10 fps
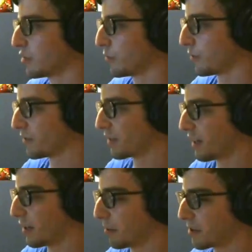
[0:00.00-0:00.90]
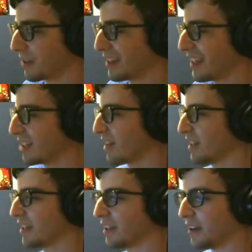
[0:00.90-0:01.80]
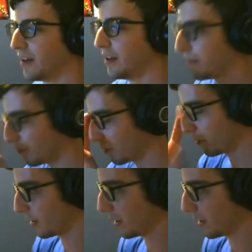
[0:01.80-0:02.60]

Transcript: towards the camera. So I tried to like put